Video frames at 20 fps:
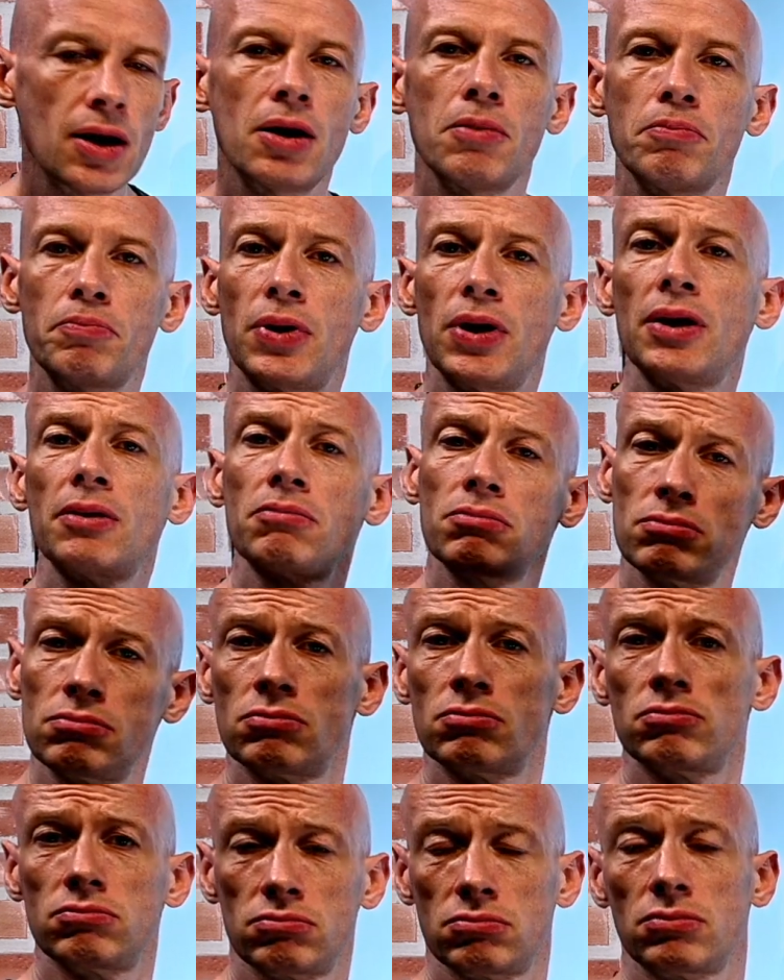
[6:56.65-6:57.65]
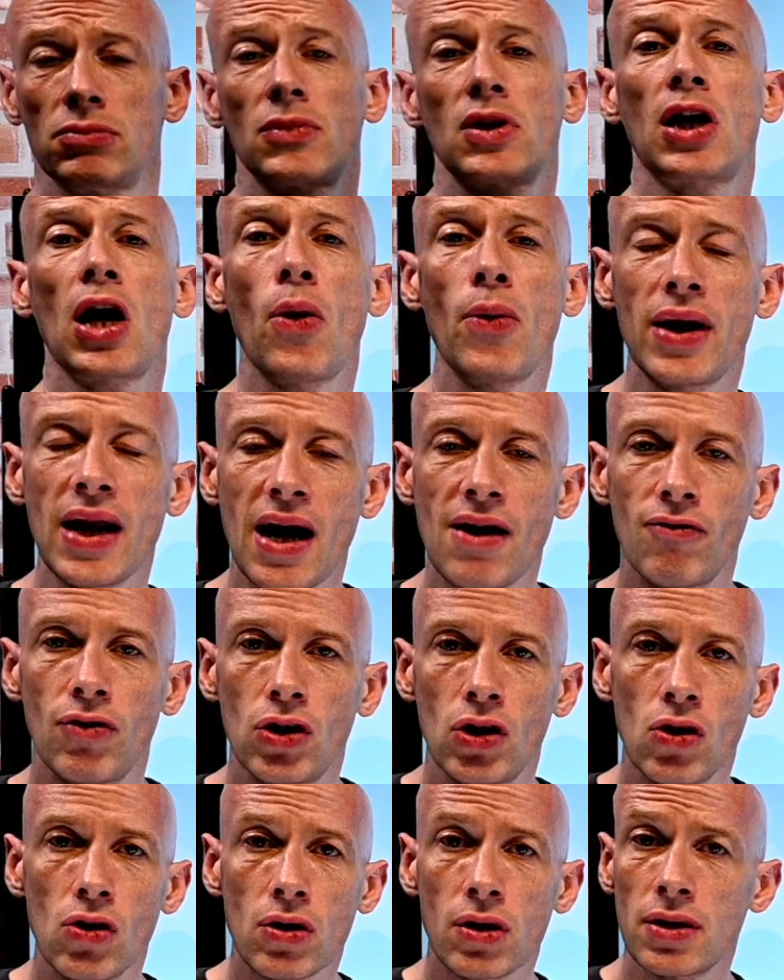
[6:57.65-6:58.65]
but go and have a
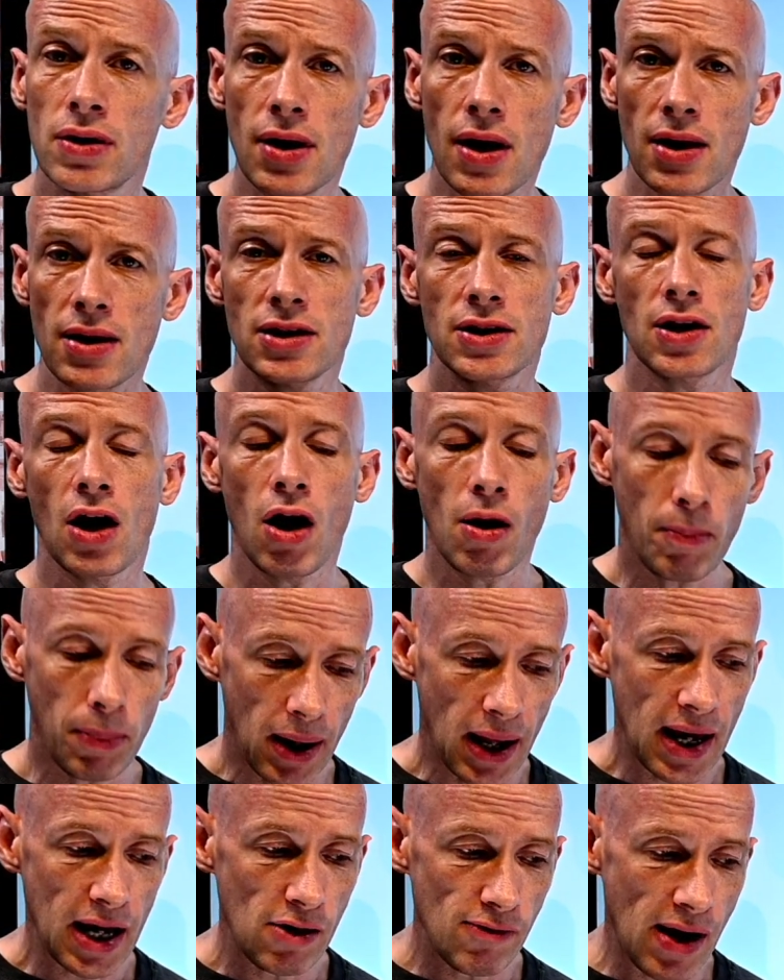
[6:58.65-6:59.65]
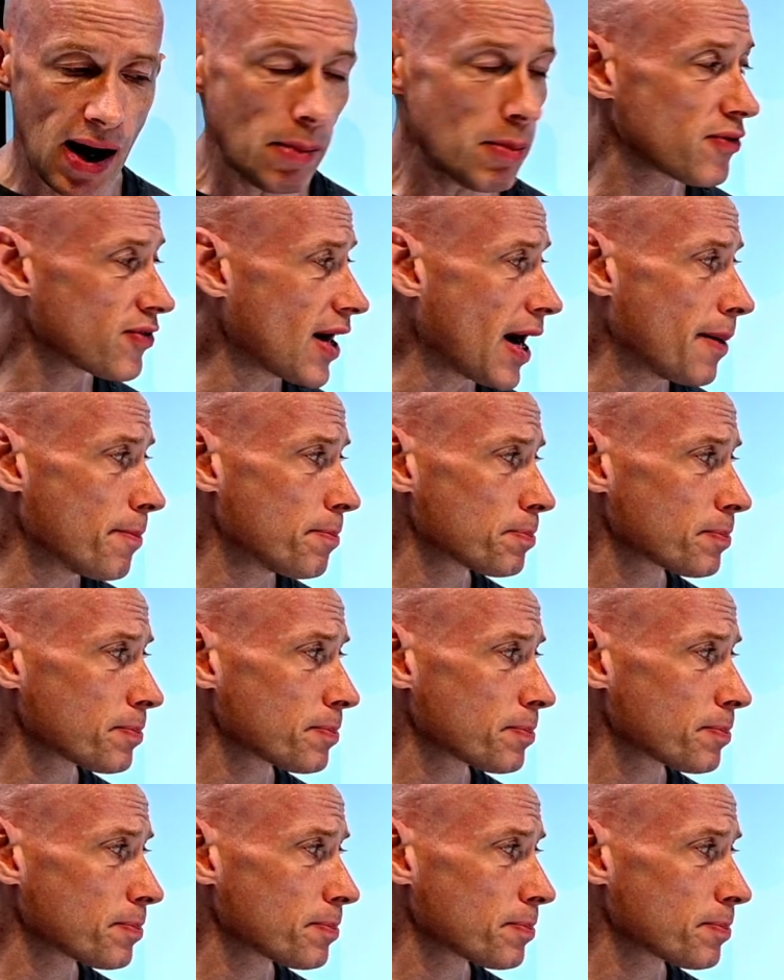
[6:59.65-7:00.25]
look and, and start playing around with that.